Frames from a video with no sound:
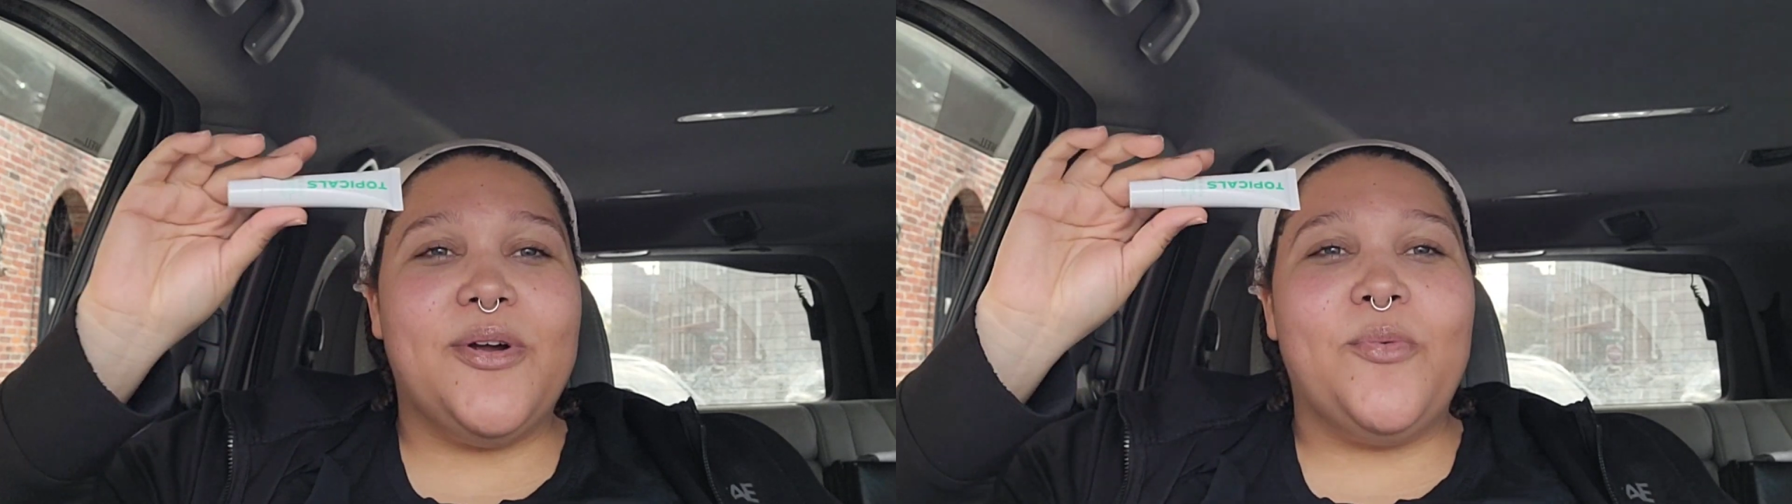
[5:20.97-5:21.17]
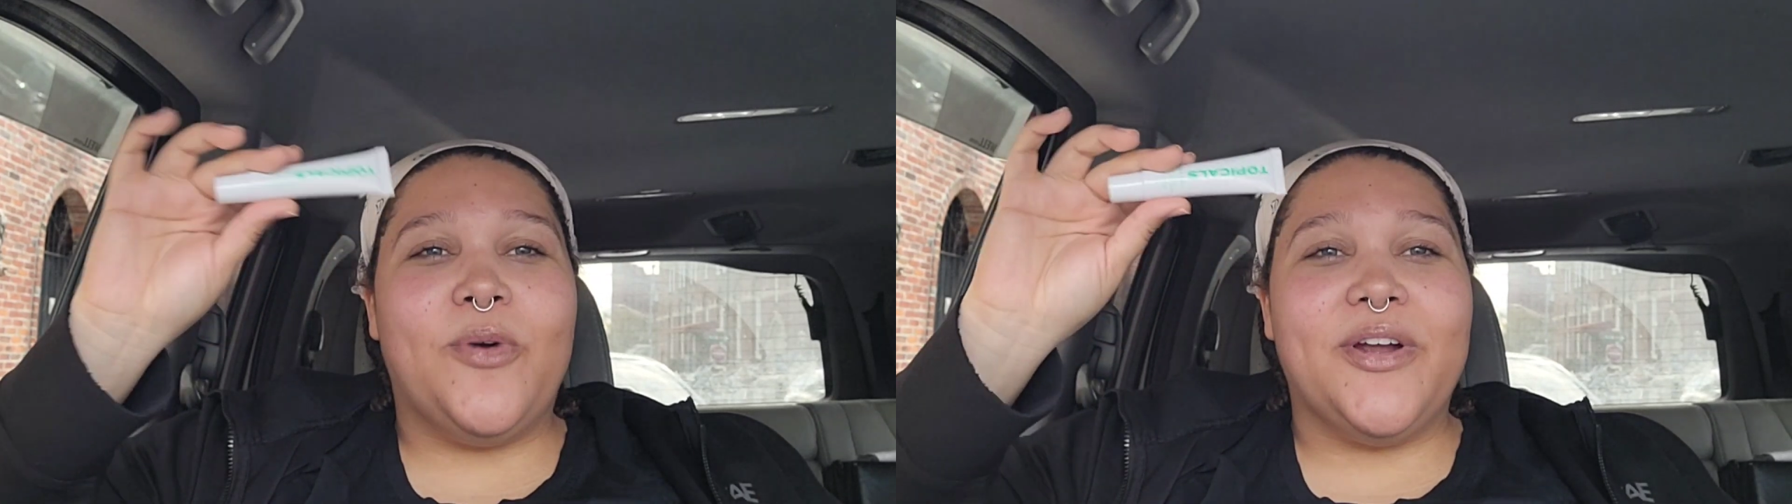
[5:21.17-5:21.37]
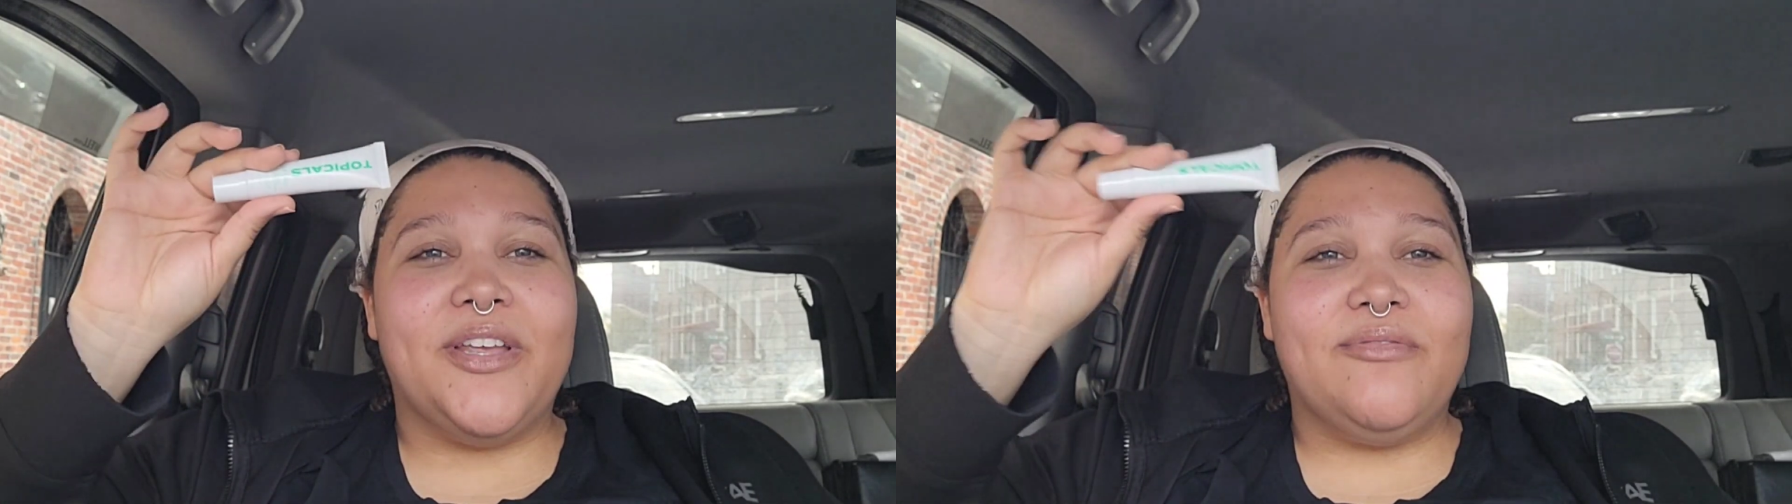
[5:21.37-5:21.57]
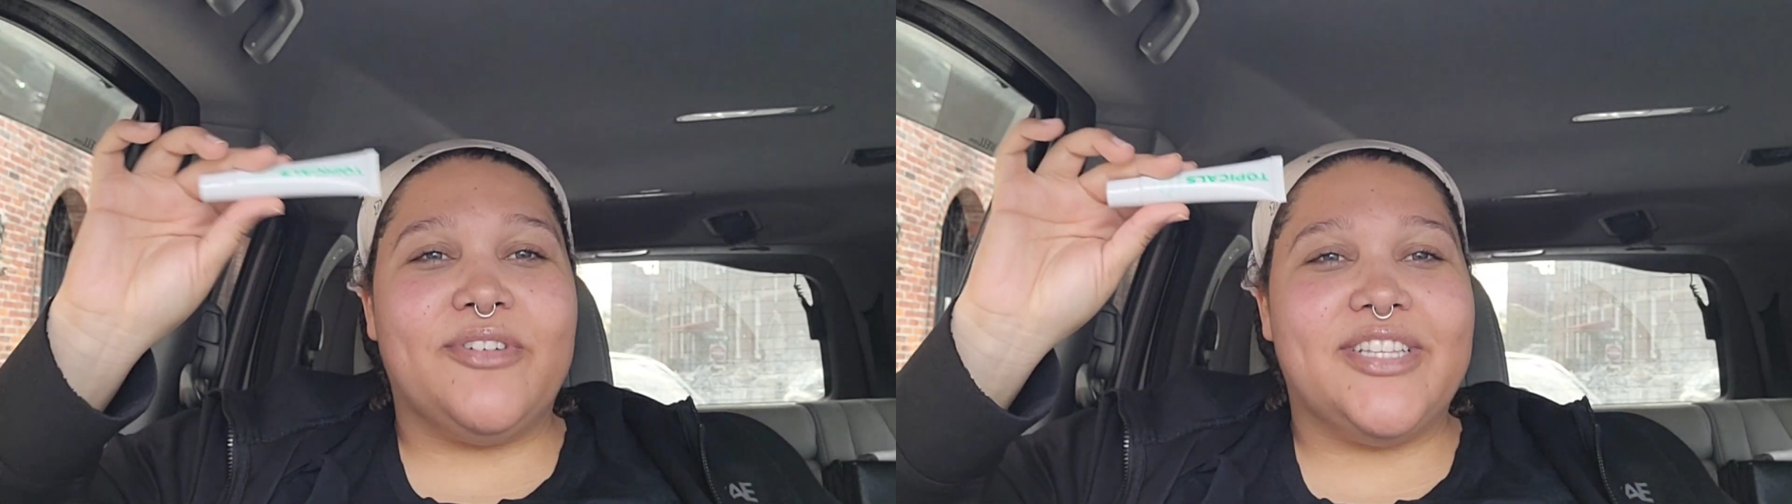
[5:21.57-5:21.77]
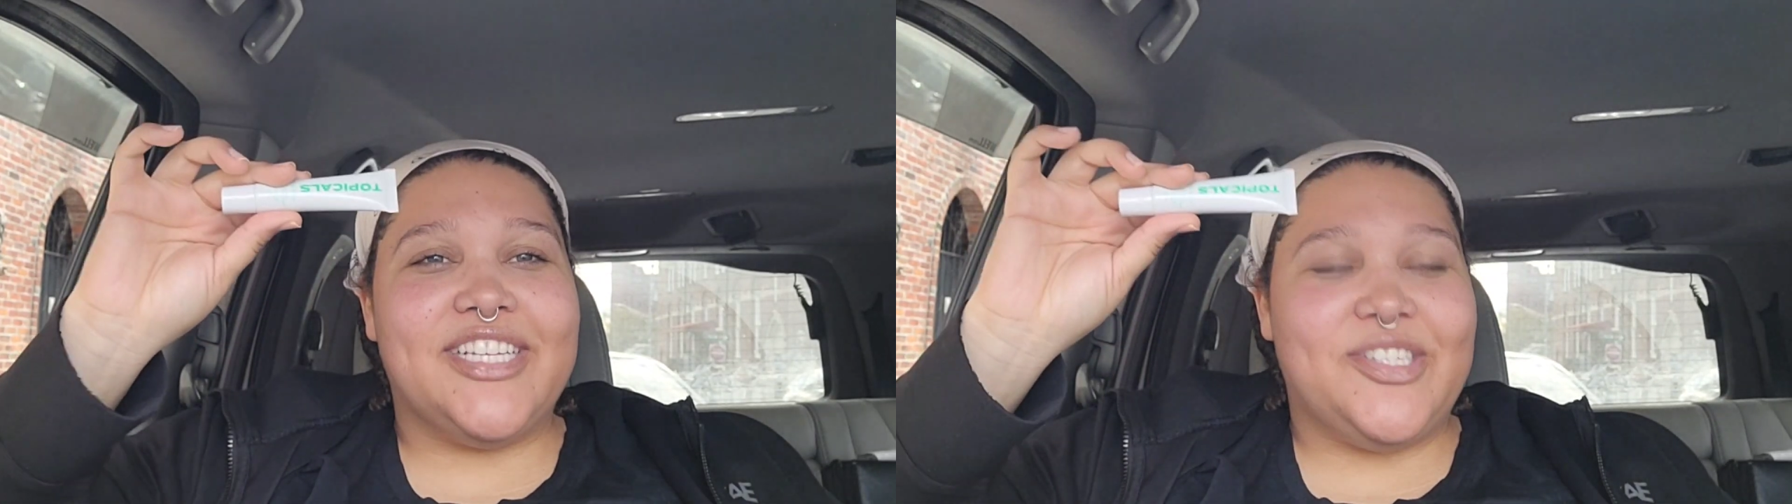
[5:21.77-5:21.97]
working for
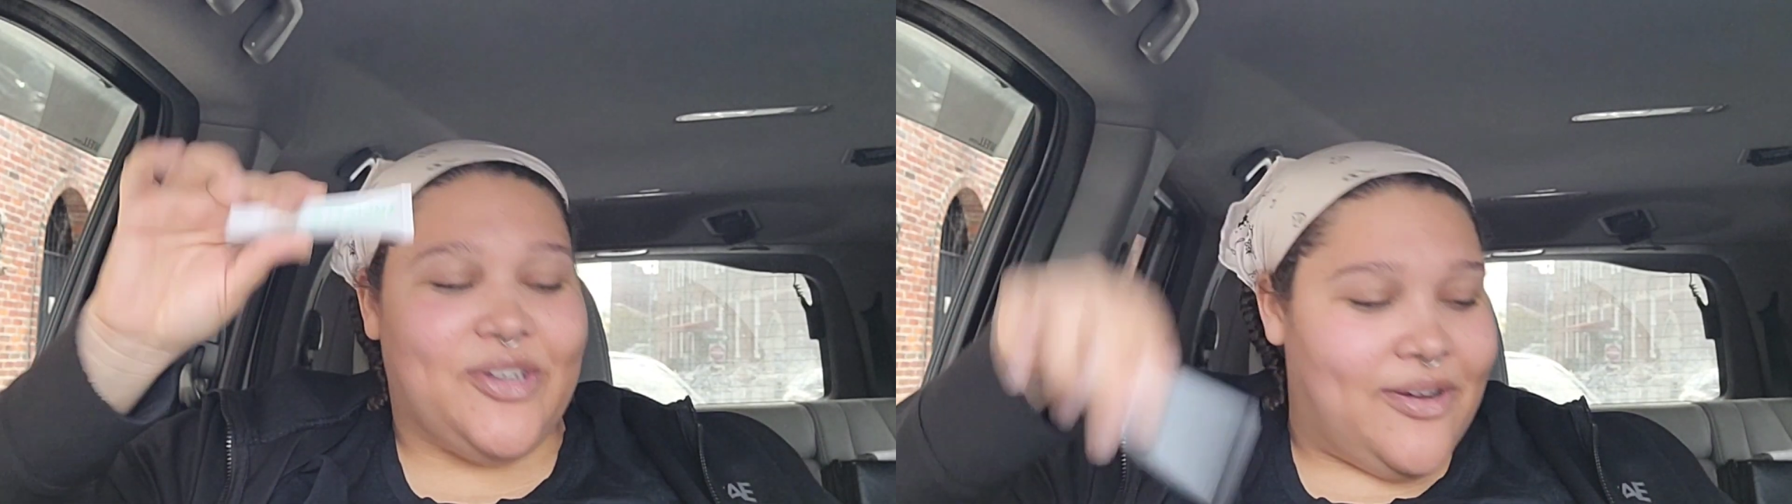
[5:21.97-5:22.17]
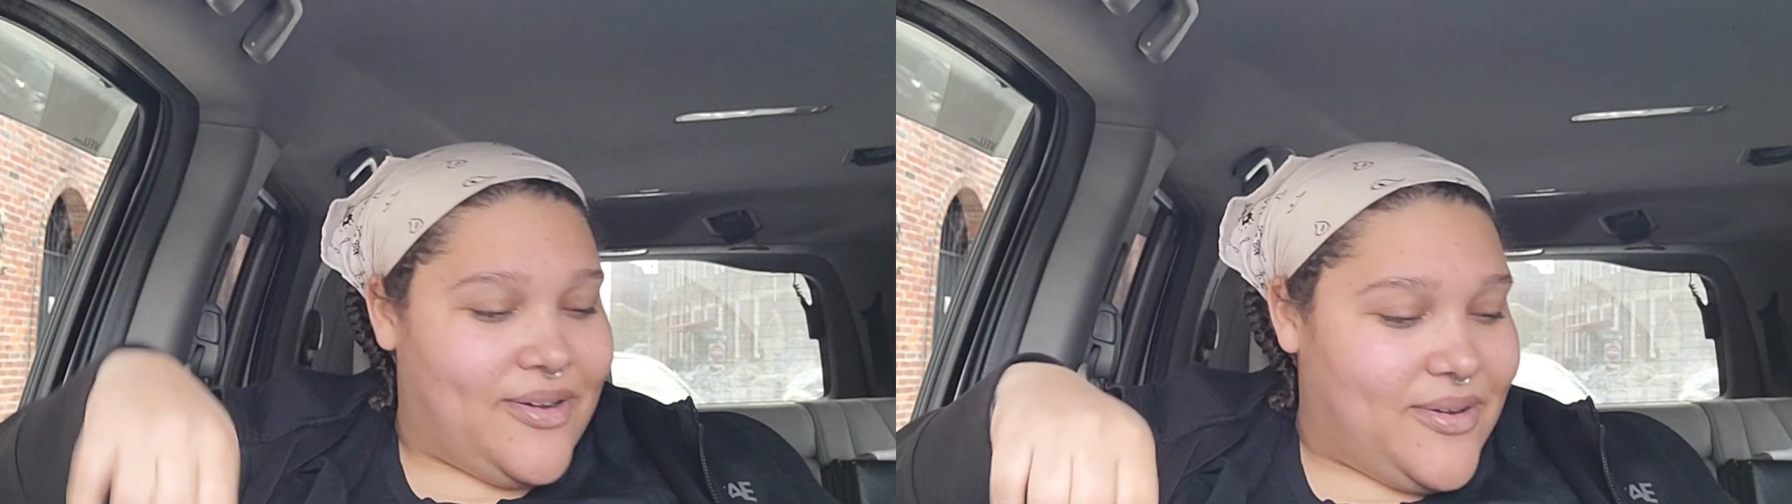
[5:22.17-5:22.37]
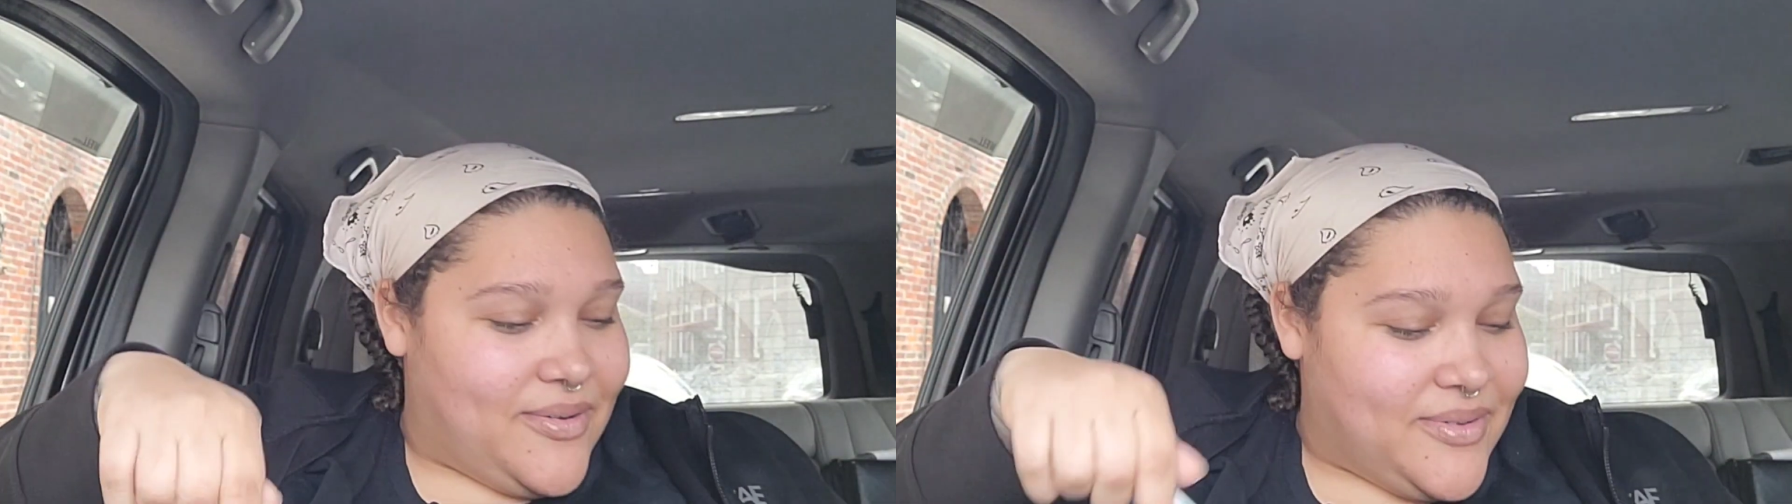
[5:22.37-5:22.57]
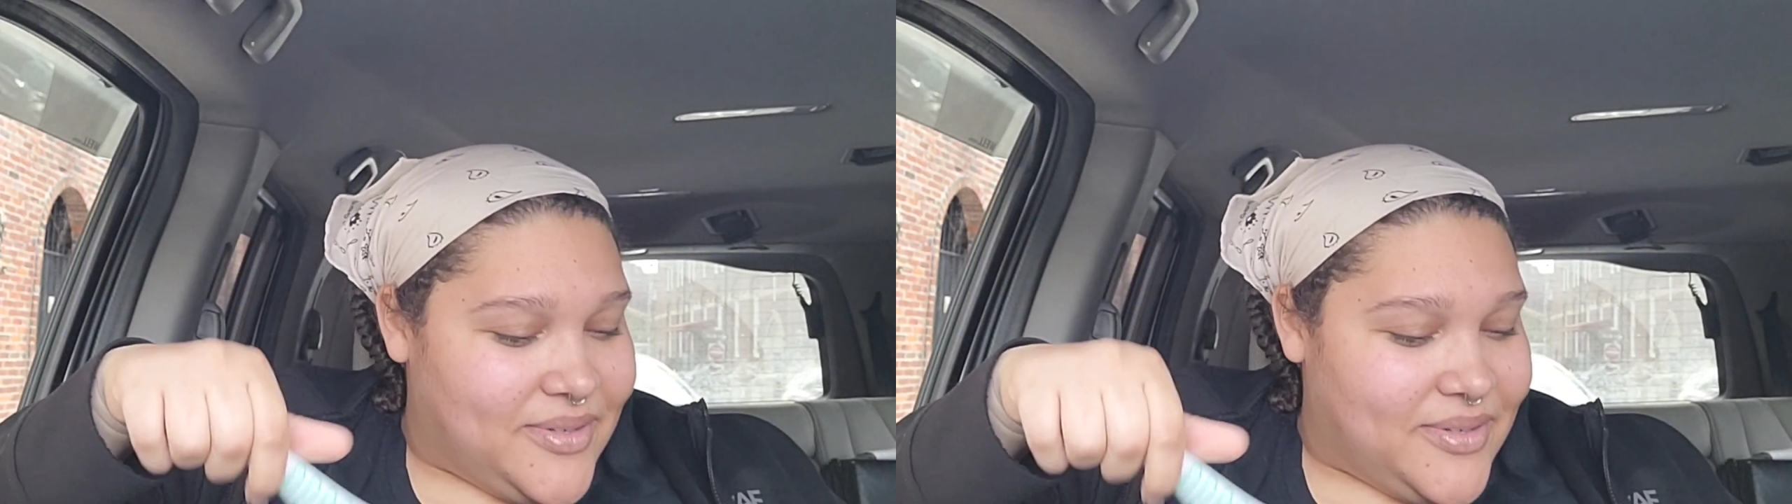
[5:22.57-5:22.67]
this, y'all.